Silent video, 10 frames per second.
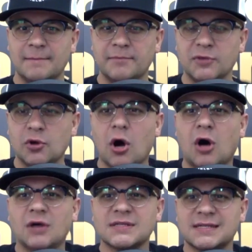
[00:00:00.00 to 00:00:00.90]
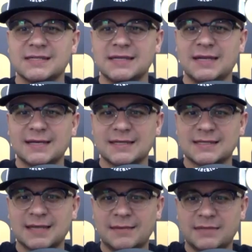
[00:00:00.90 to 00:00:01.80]
you're all succeeding at the
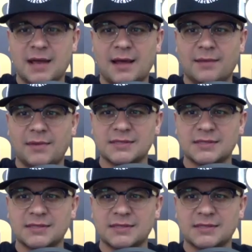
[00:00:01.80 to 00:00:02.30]
same time.